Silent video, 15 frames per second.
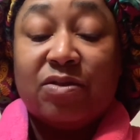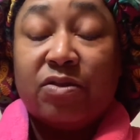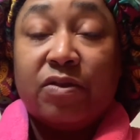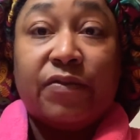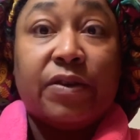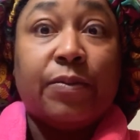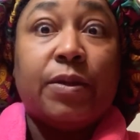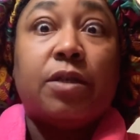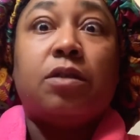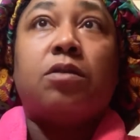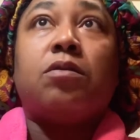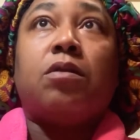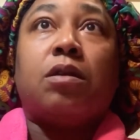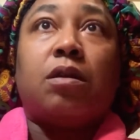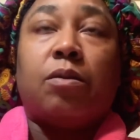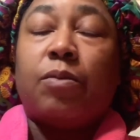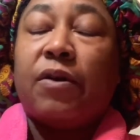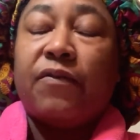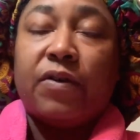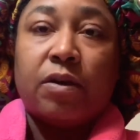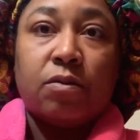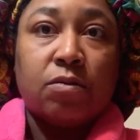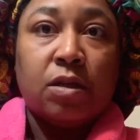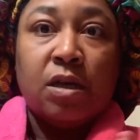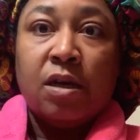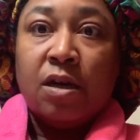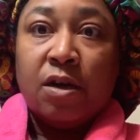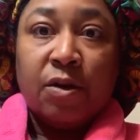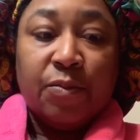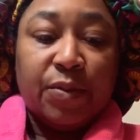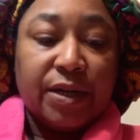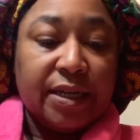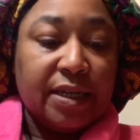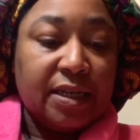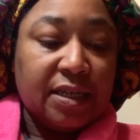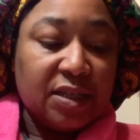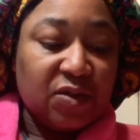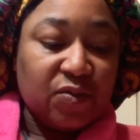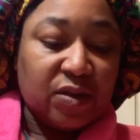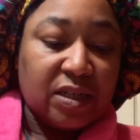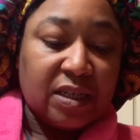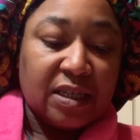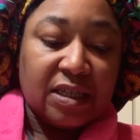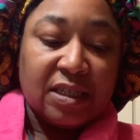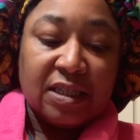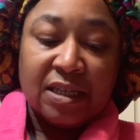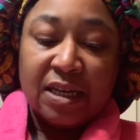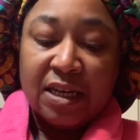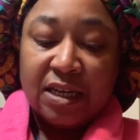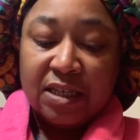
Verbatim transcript: Don't even get me started on my phone. But it is what it is.